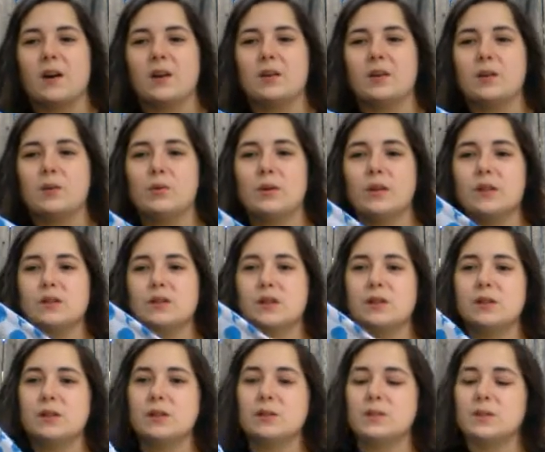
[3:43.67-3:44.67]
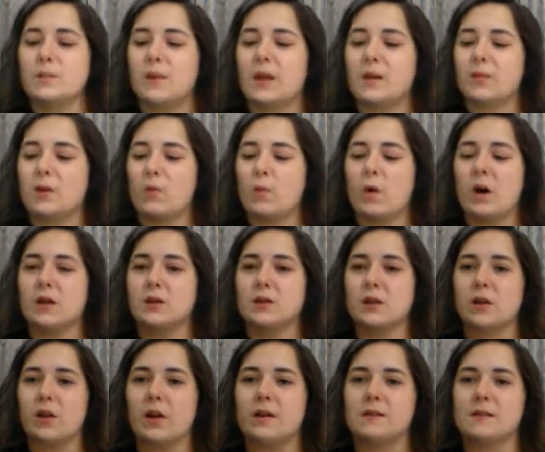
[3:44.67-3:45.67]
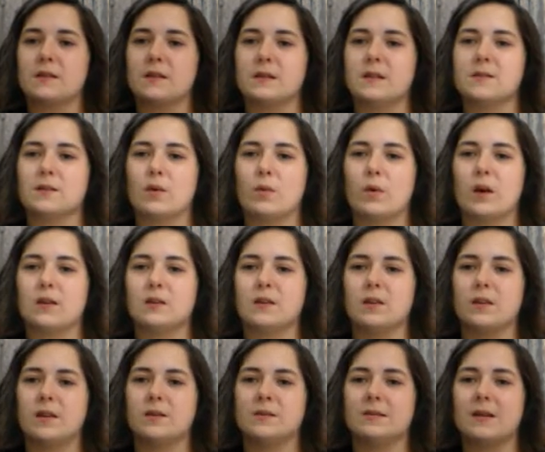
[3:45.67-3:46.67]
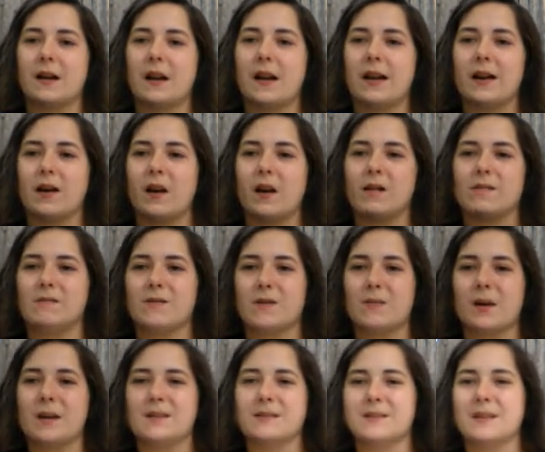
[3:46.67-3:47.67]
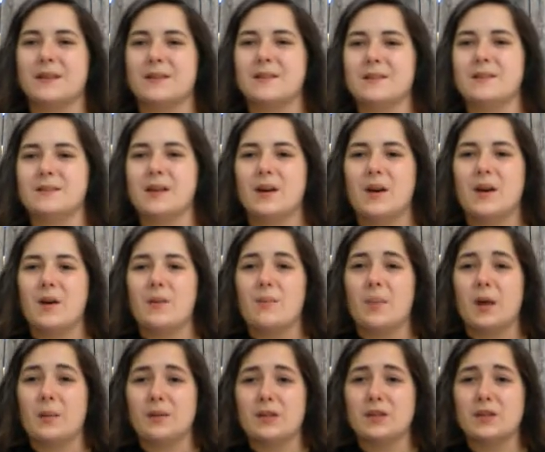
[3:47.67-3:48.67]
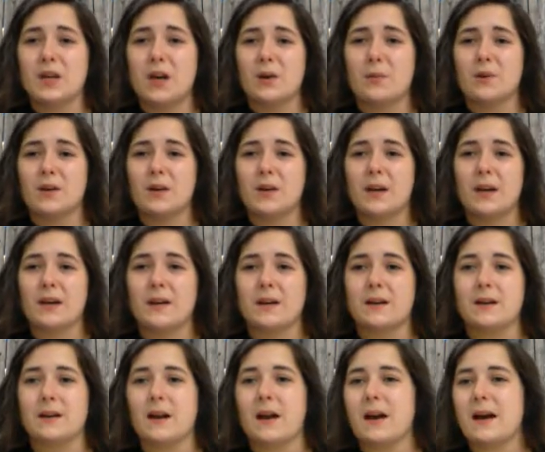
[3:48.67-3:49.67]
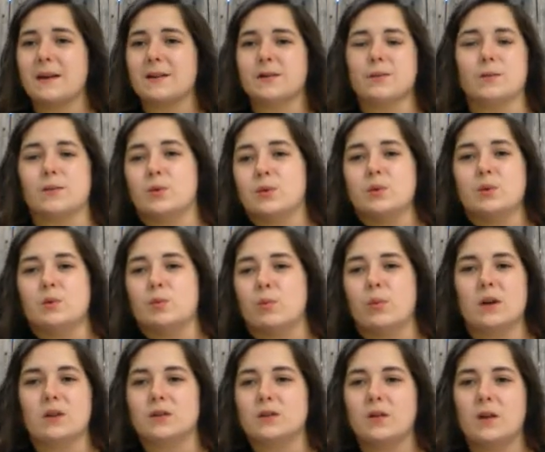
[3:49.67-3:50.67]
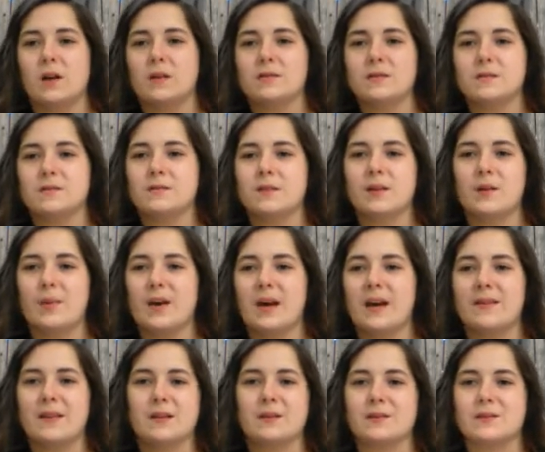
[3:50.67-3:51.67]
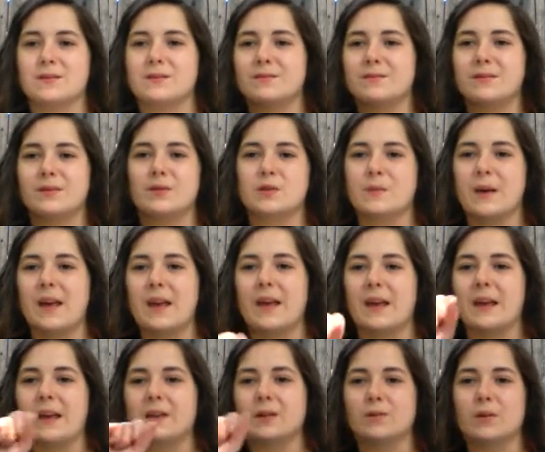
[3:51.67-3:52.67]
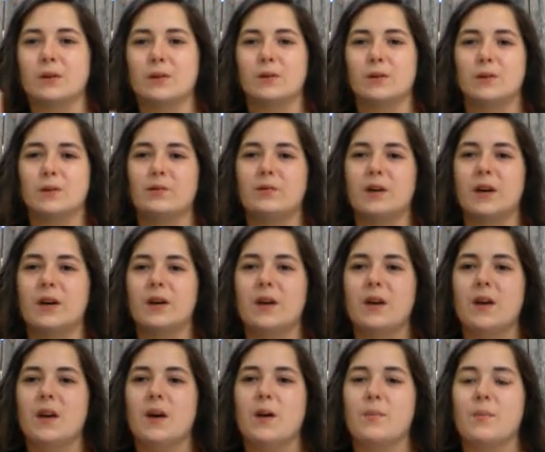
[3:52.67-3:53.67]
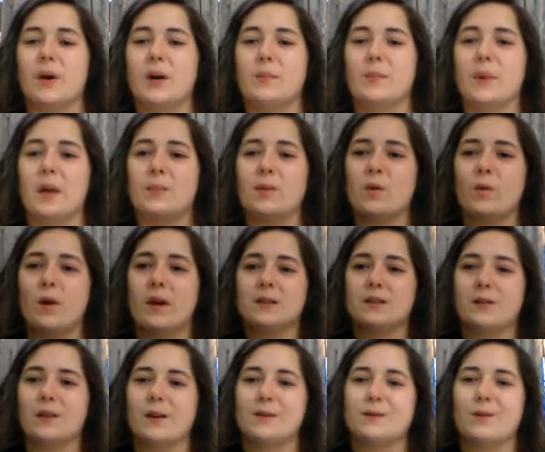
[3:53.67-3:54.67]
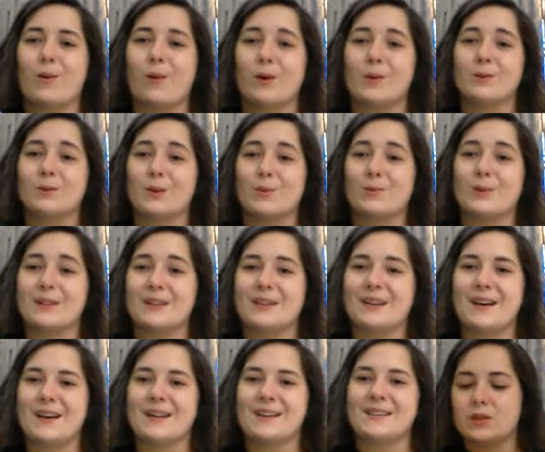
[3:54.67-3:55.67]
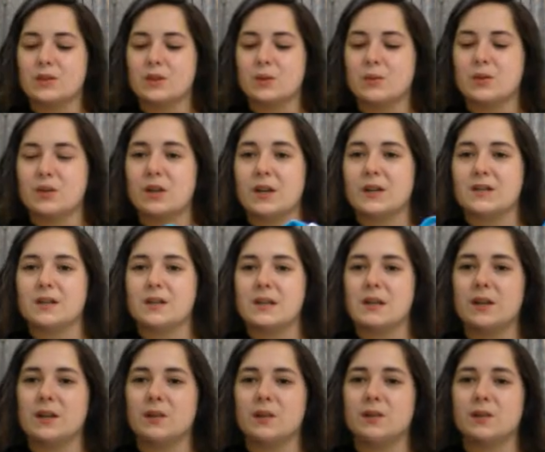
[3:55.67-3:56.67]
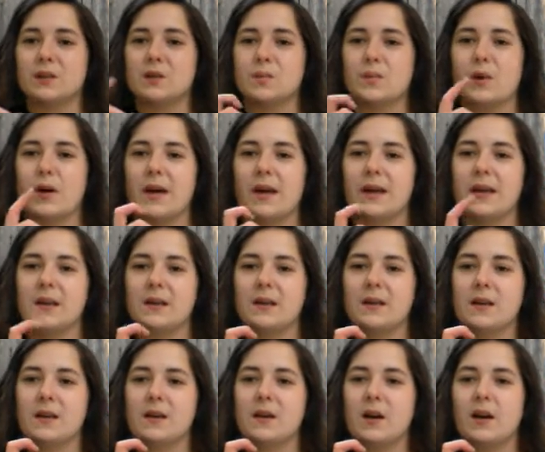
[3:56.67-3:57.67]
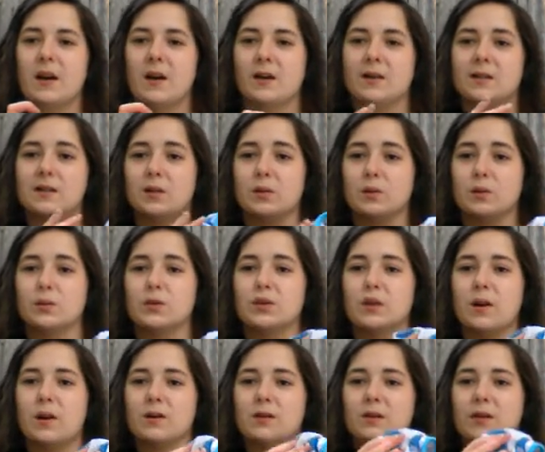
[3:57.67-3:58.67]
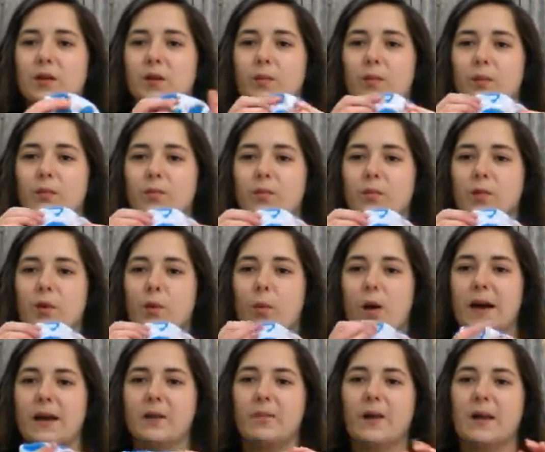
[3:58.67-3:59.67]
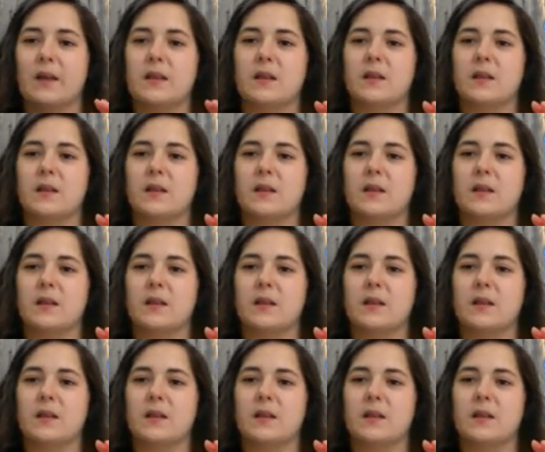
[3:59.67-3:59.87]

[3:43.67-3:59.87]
you can just use baby washcloths. These are washcloths that I got from my son's baby shower, and I don't use washcloths in the bath. I just use my hand or a little loofah. But baby washcloths are also really nice. You just either spray a solution onto the wipe, and